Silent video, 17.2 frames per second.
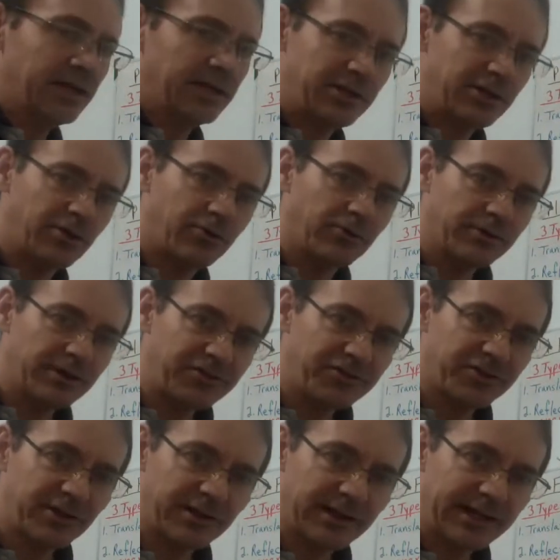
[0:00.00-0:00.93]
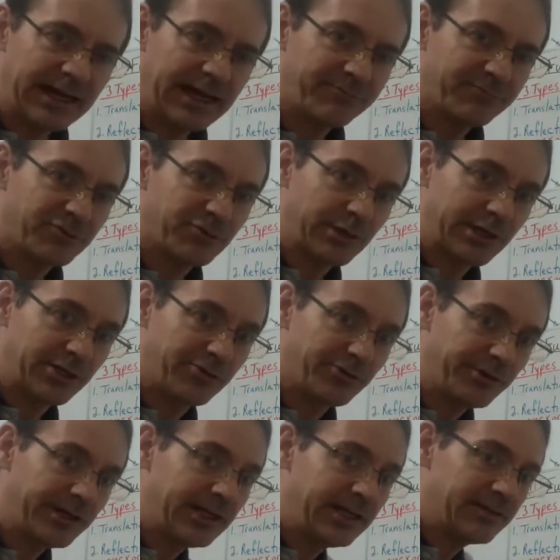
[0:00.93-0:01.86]
You don't necessarily have to
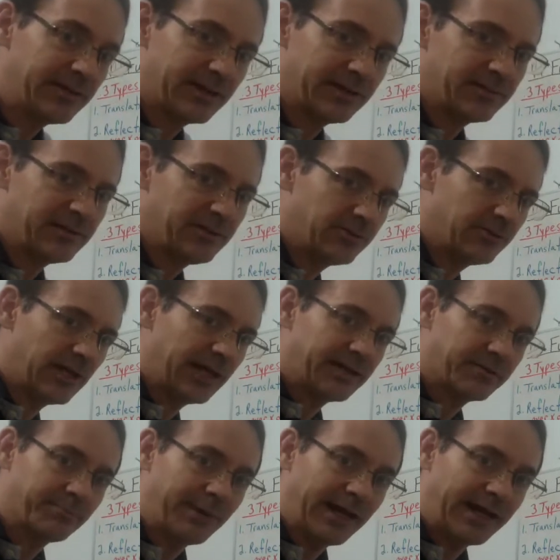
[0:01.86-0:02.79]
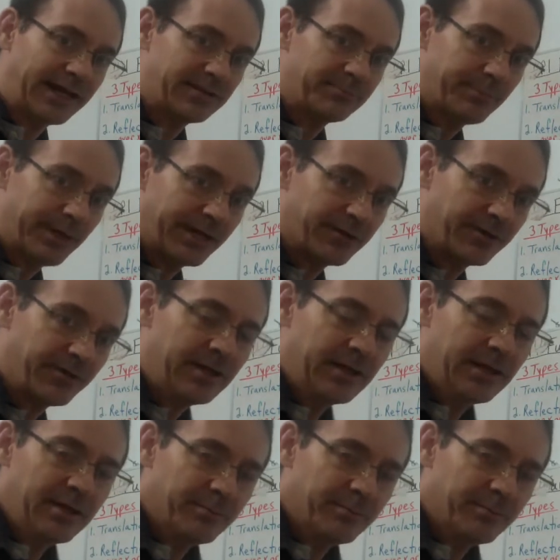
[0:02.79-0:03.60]
agree that you like mine better,